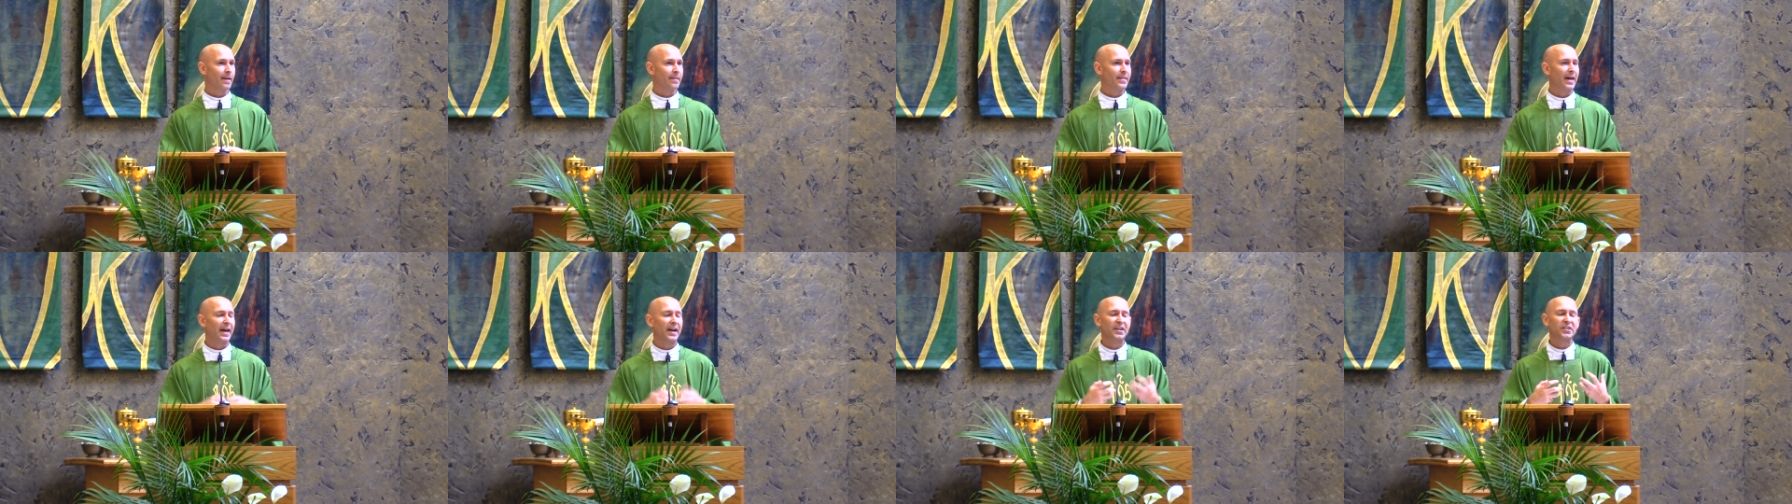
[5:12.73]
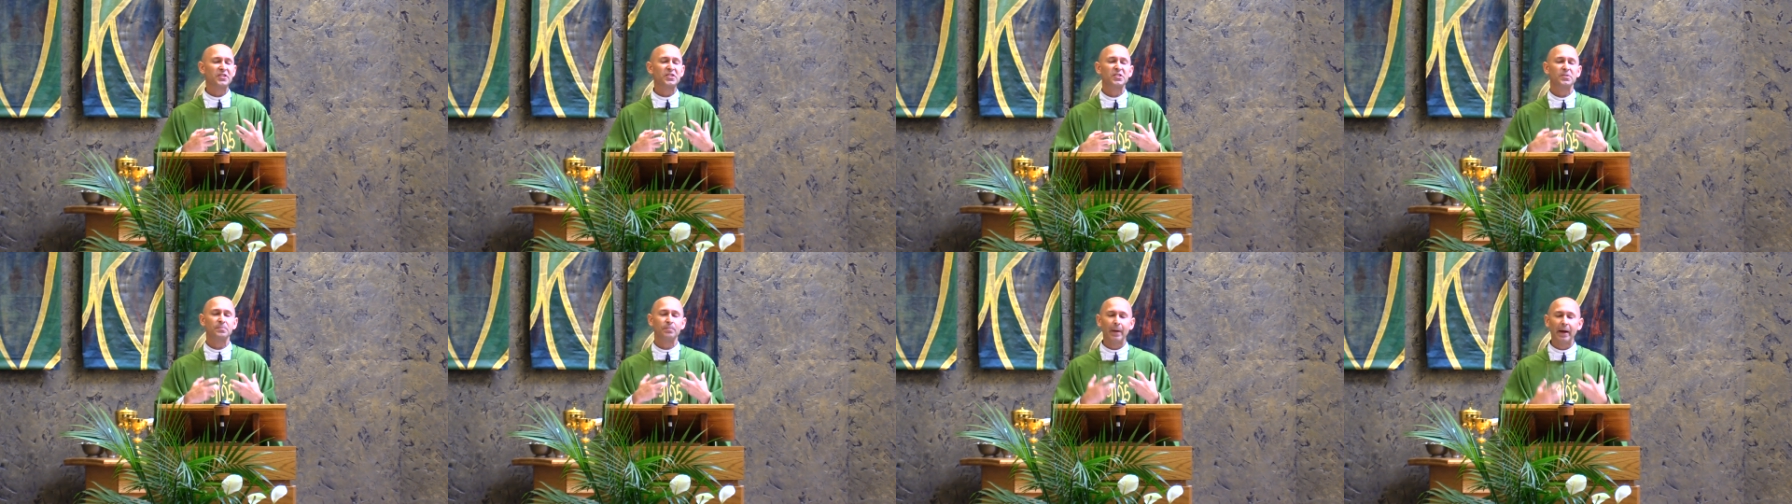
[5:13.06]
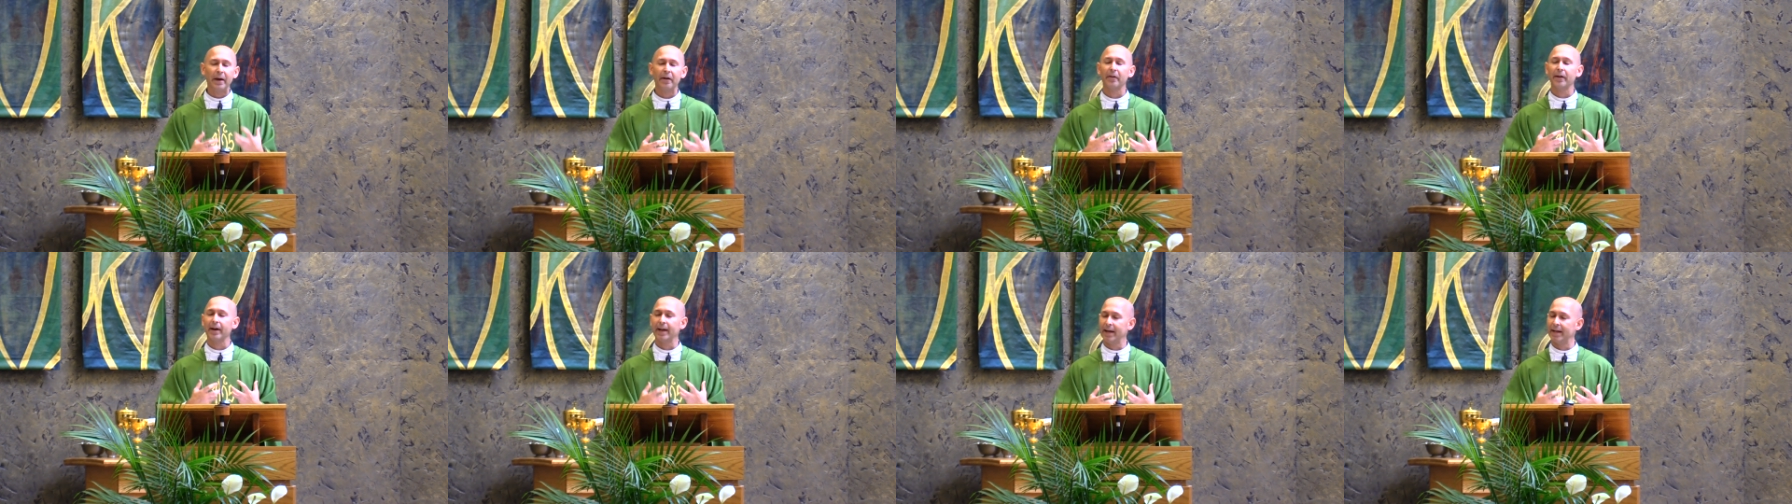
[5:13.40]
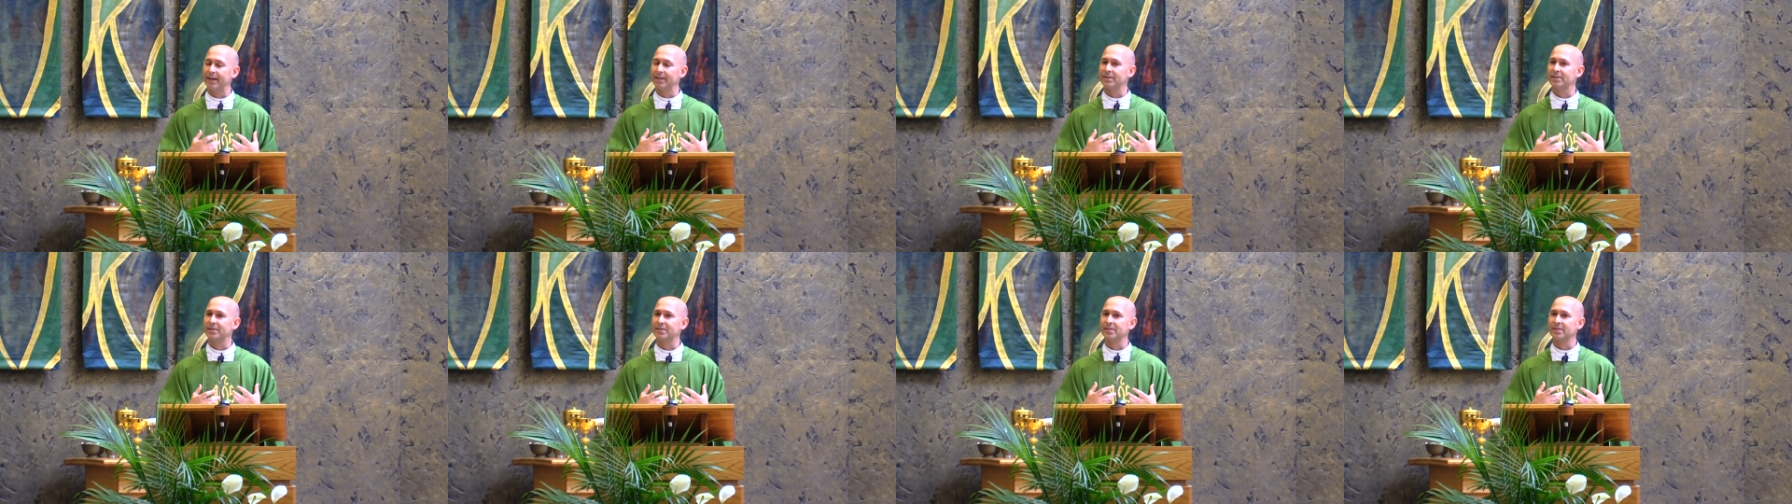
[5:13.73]
that
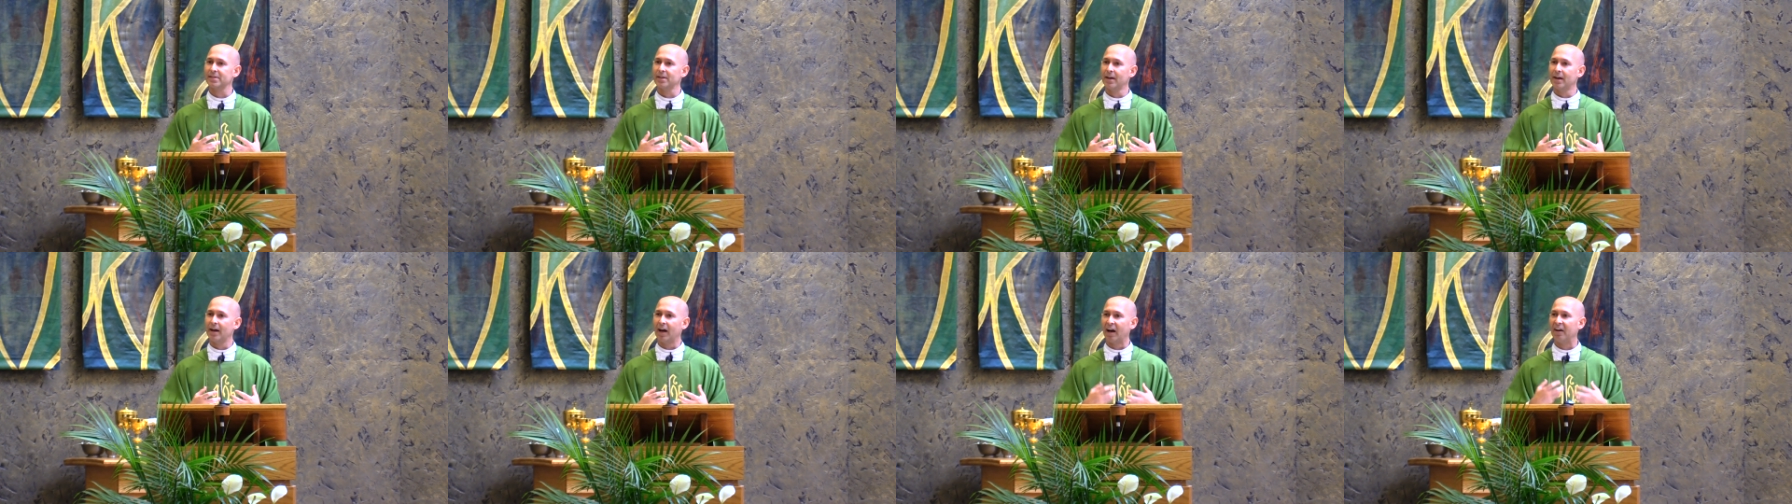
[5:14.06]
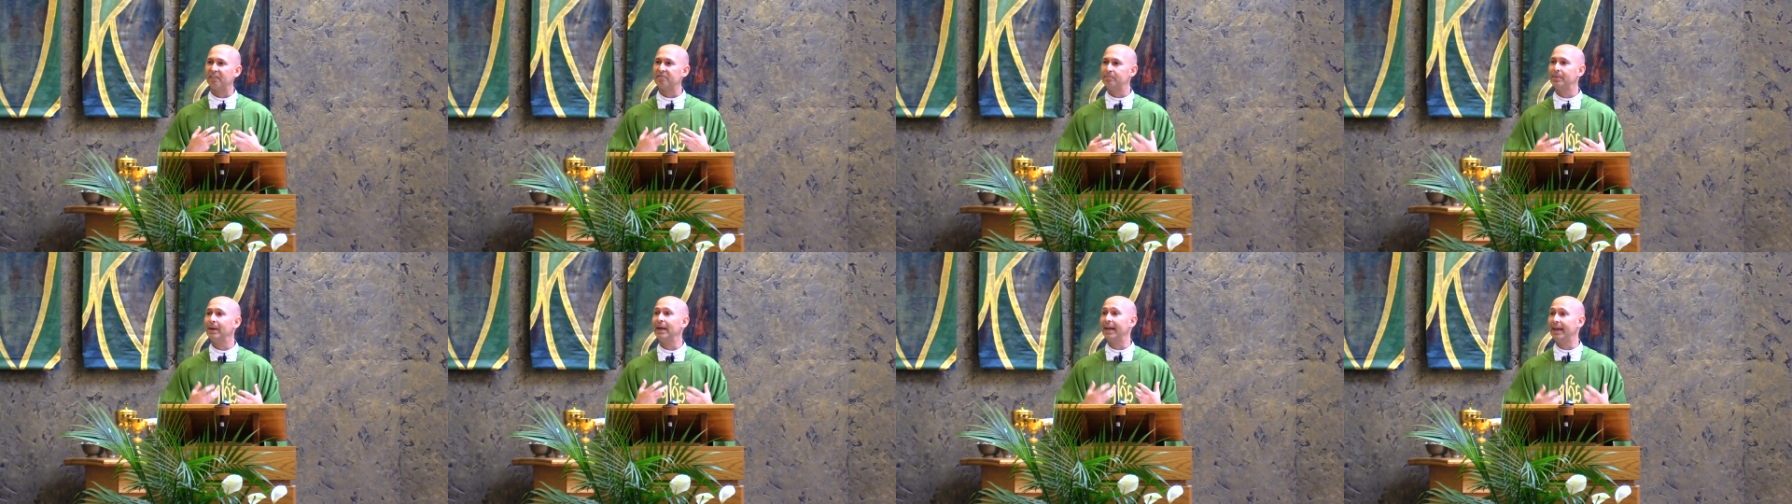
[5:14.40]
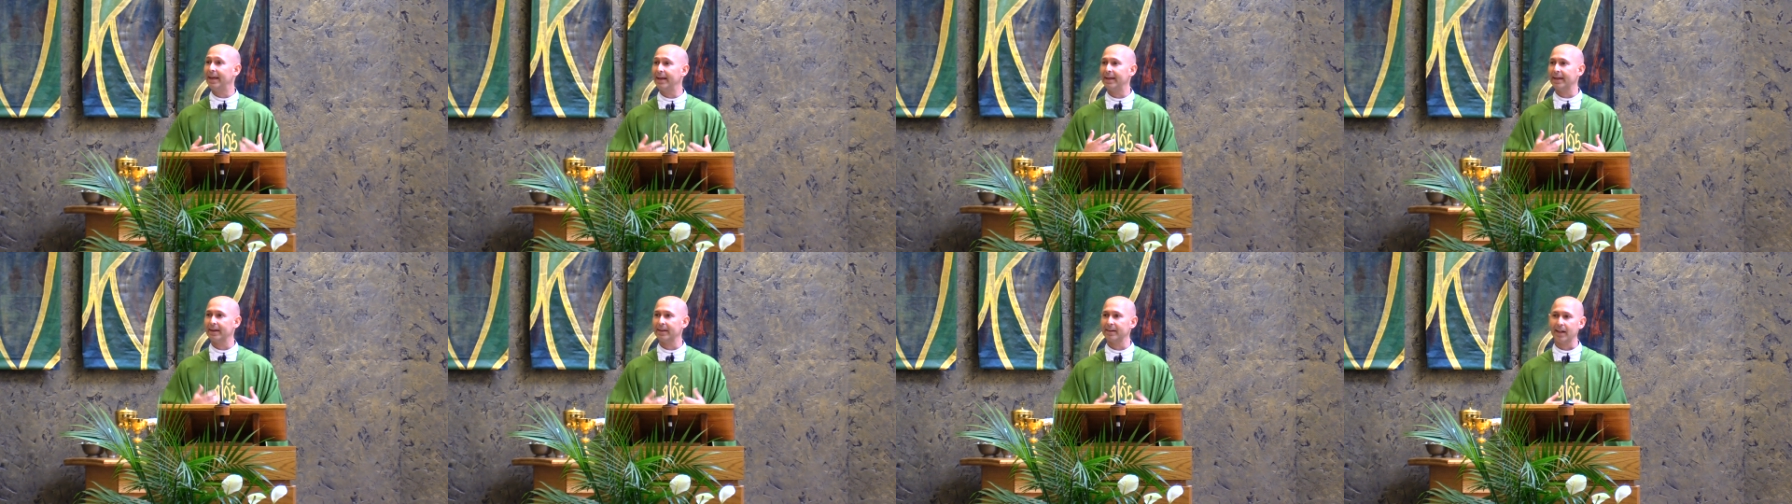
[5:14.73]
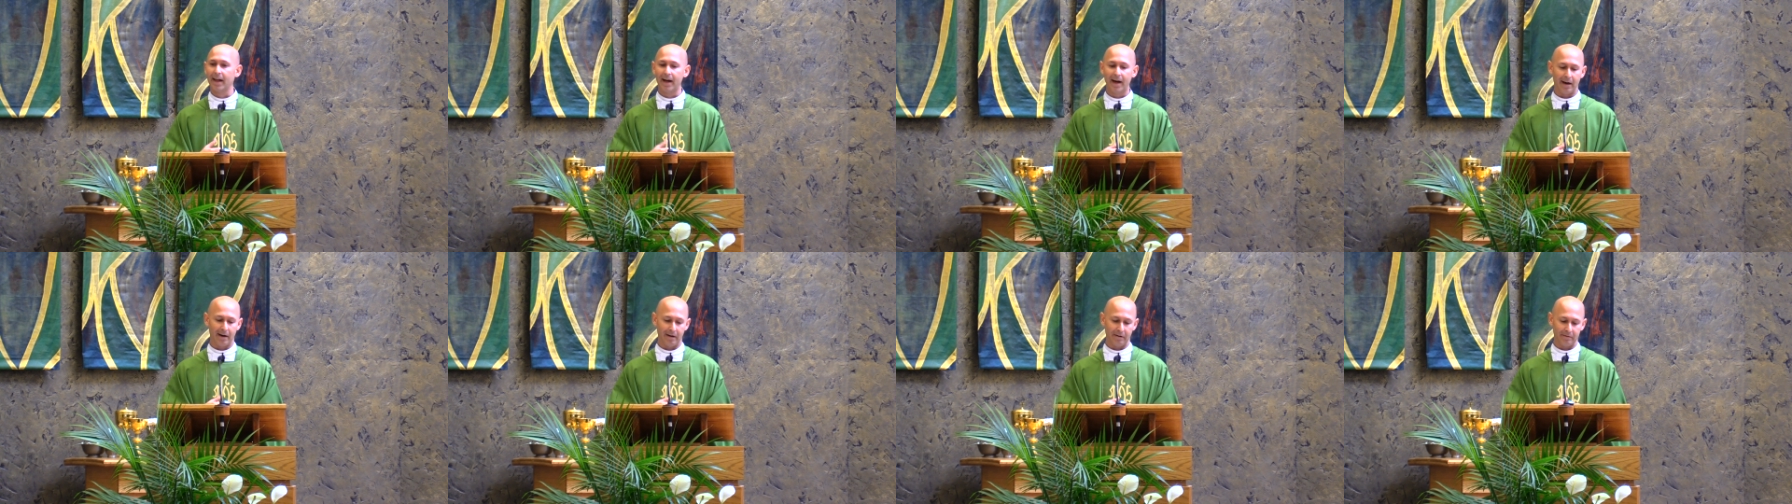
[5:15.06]
experience of being in
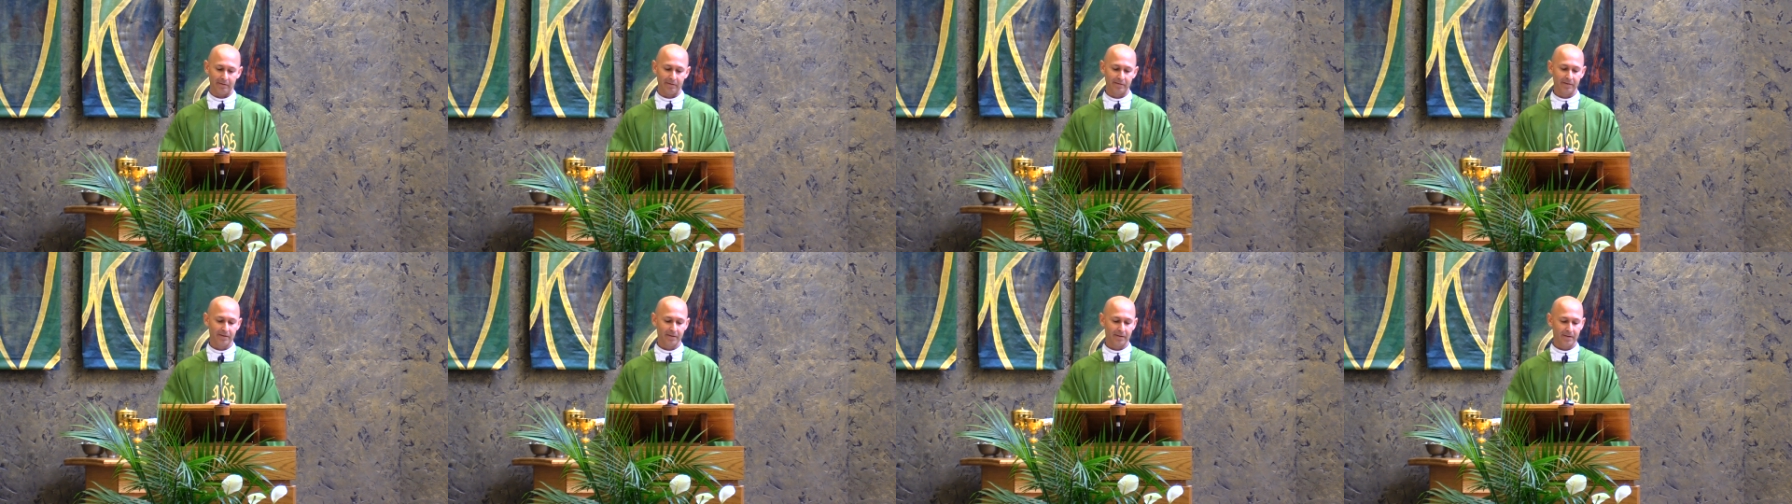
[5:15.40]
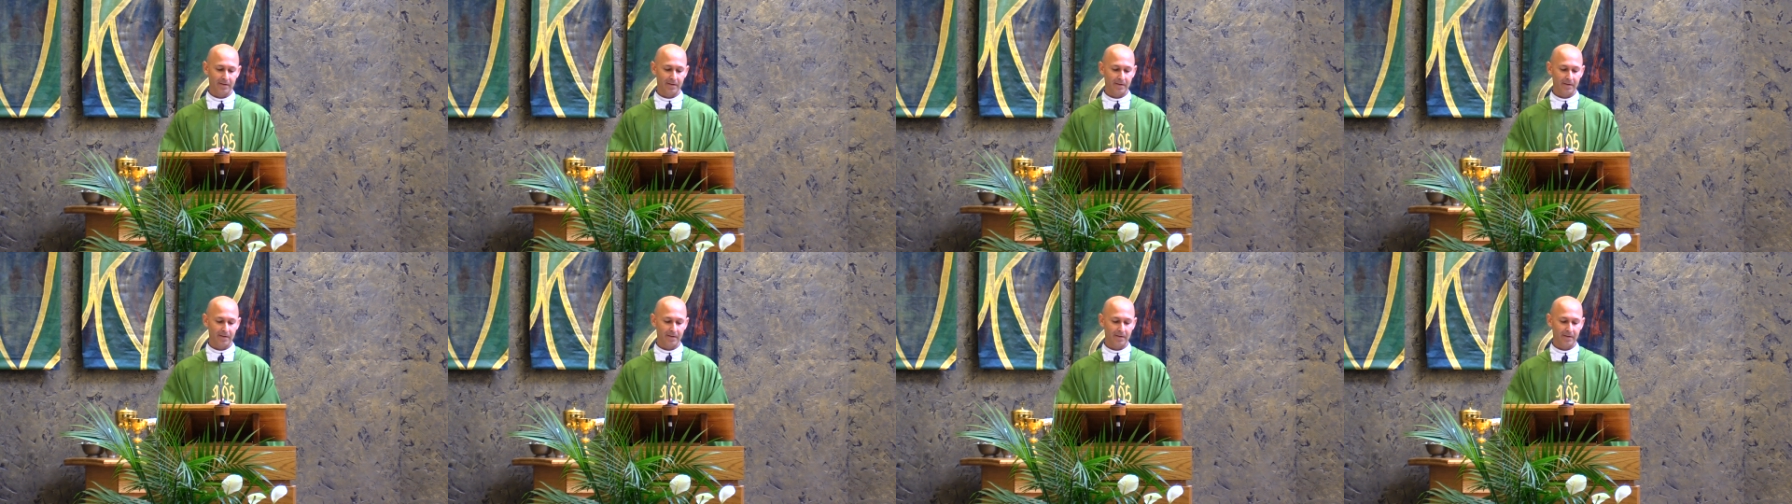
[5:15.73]
love.